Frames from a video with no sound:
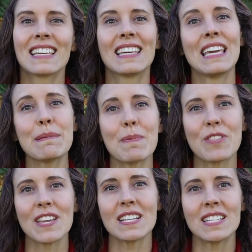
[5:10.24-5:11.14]
Keep
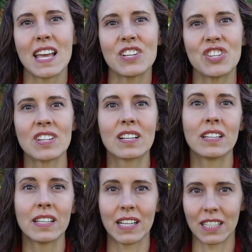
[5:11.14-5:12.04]
the intention
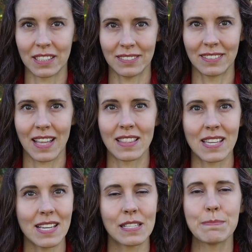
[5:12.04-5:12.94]
clear that
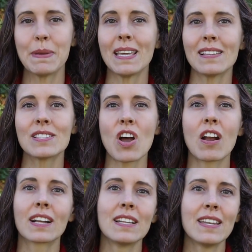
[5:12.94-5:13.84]
these beings
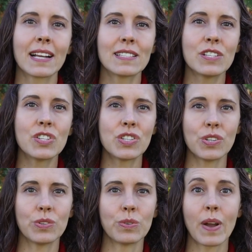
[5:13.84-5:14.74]
are connected
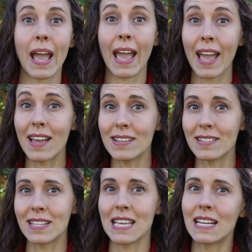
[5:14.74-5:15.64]
to
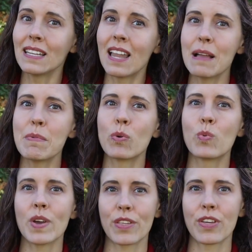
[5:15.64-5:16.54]
and in alignment
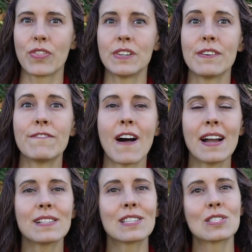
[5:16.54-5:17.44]
with the
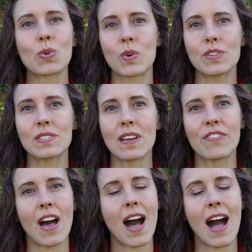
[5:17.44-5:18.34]
divine source of
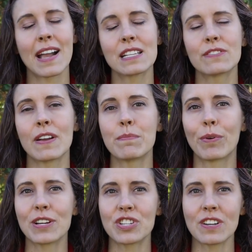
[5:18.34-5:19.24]
the highest
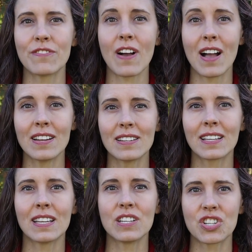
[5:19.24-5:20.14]
vibration of
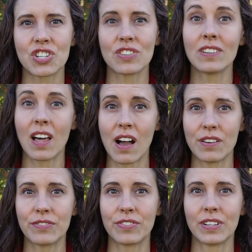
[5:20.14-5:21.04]
unconditional
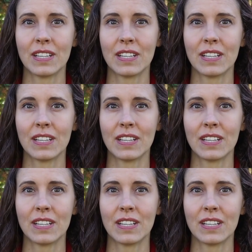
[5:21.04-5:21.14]
love.